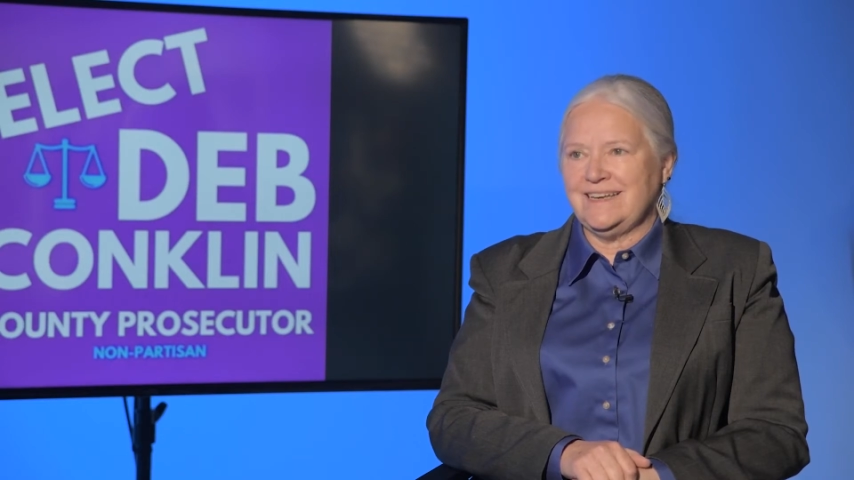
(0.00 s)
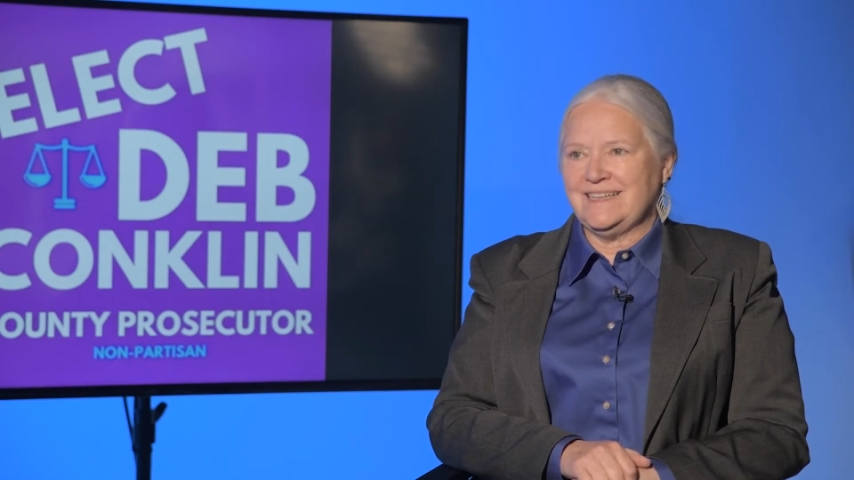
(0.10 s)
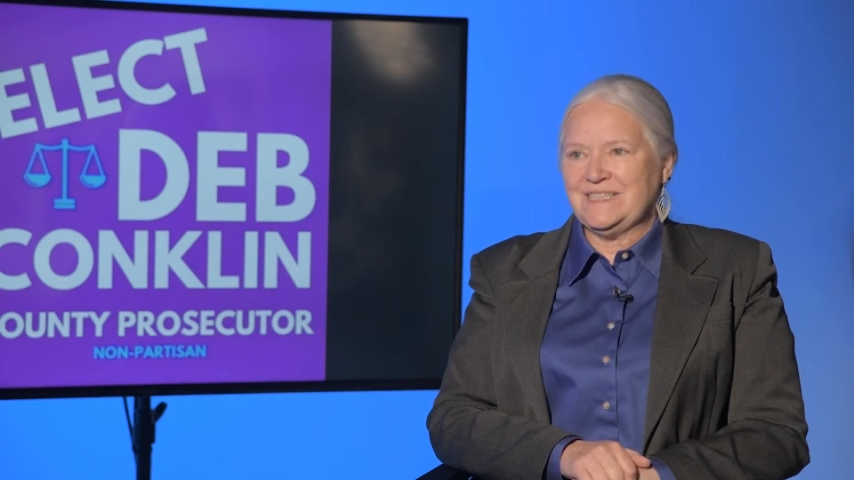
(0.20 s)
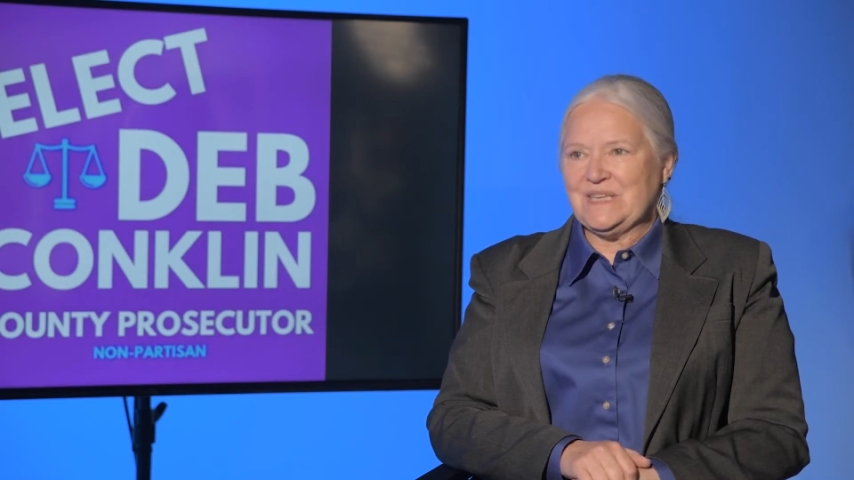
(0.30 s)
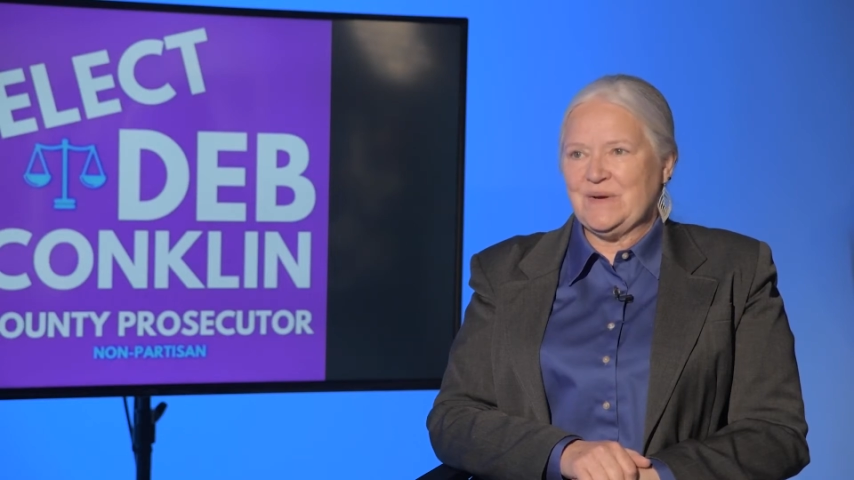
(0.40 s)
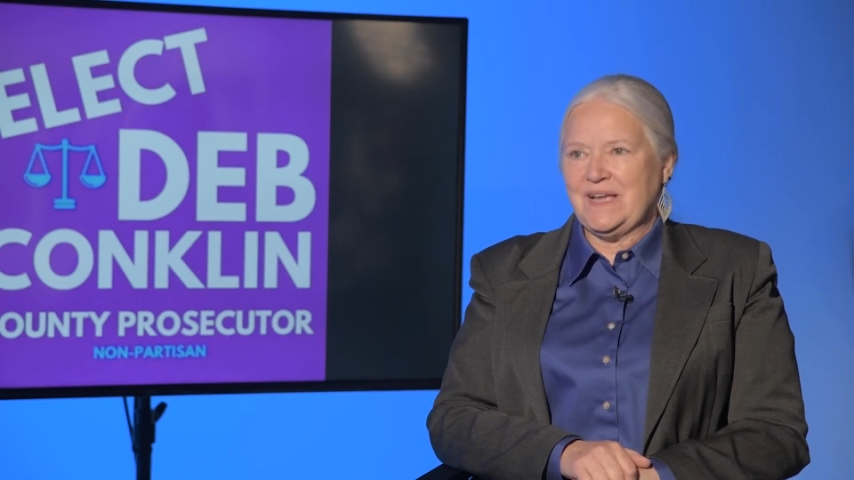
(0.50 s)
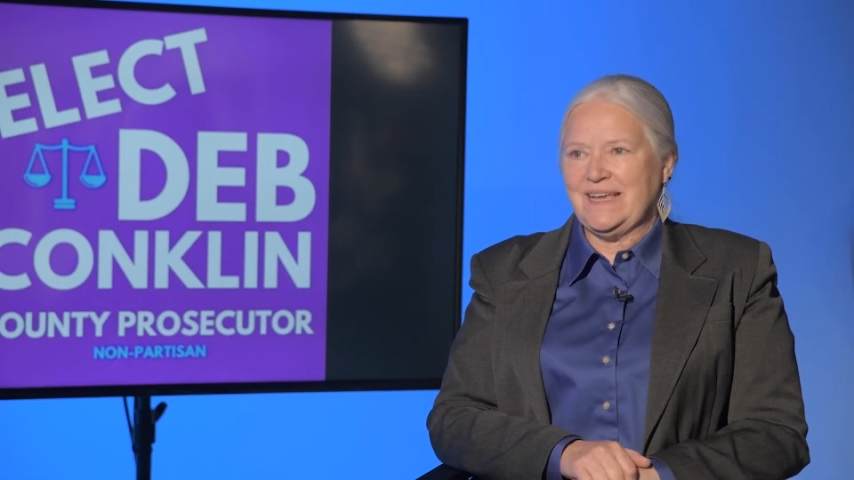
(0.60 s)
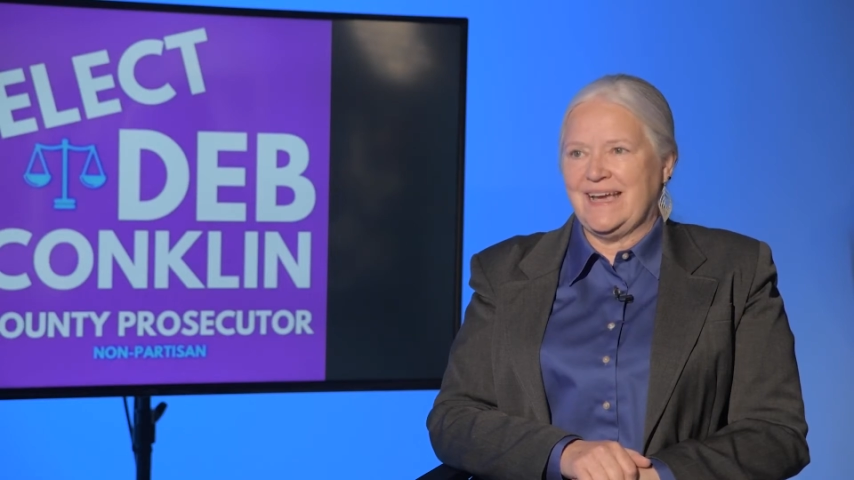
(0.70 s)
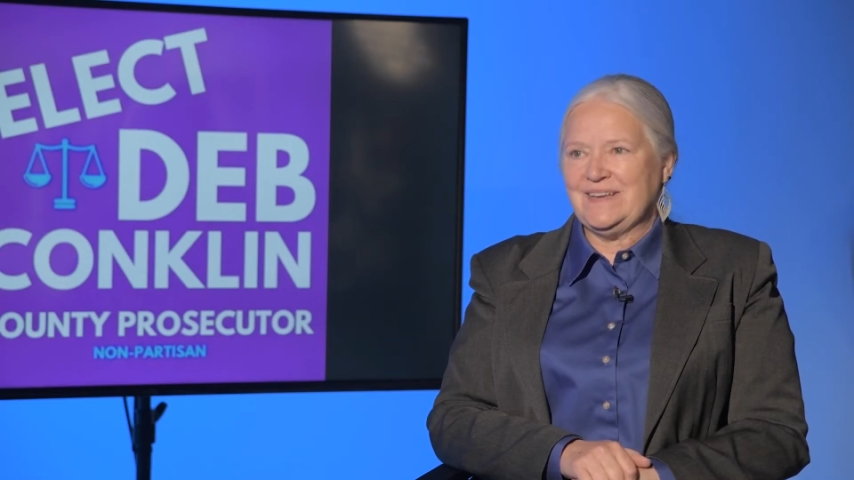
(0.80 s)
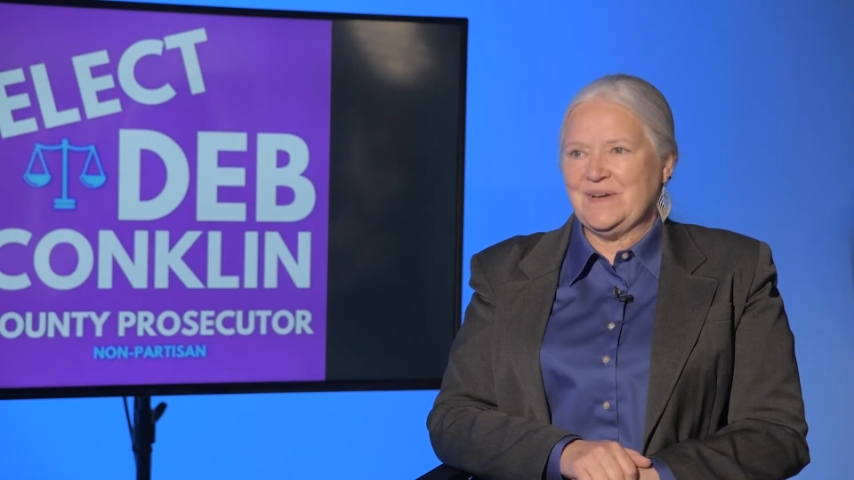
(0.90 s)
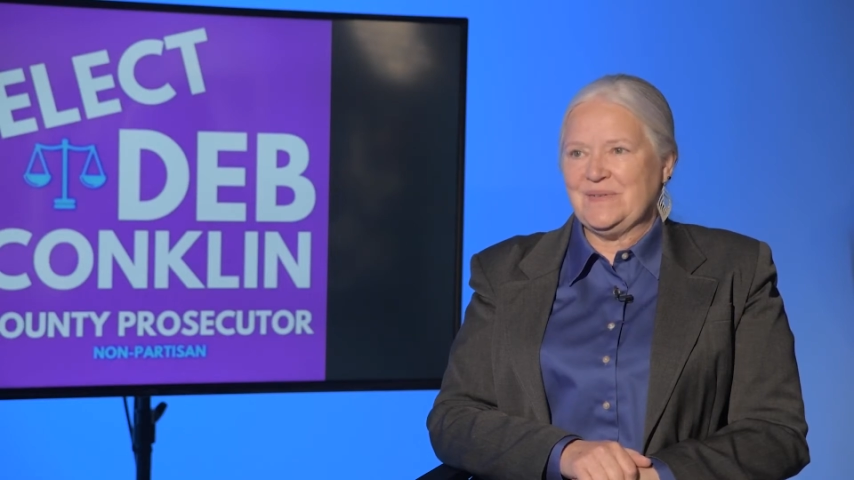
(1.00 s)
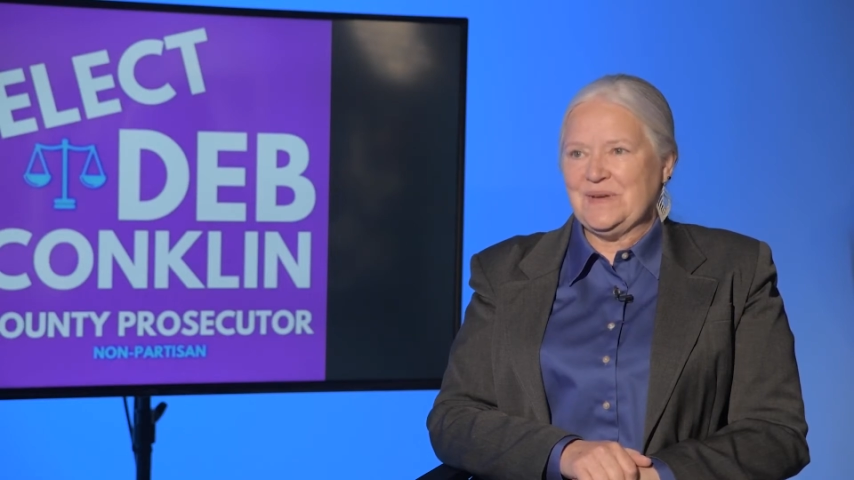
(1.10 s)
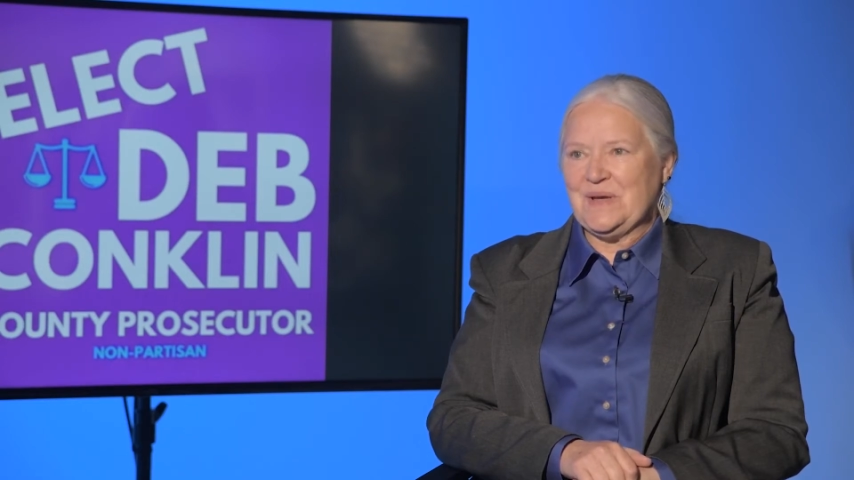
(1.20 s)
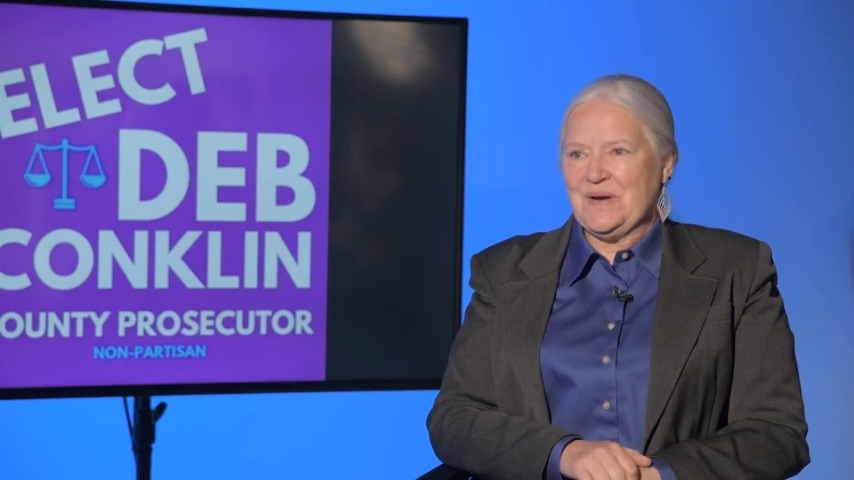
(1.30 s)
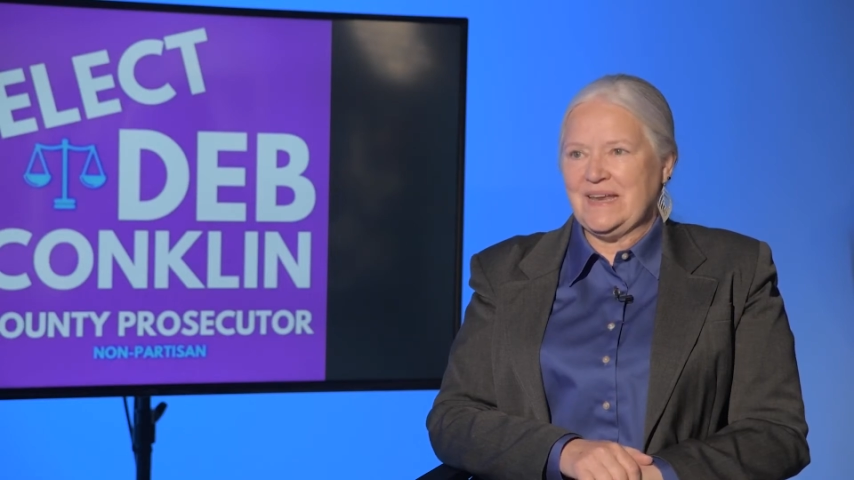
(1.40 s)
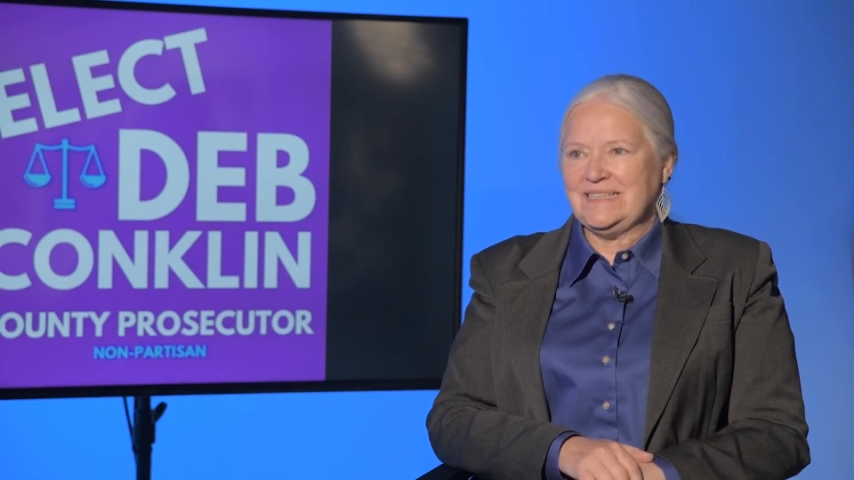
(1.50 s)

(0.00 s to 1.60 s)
and so I don't know how to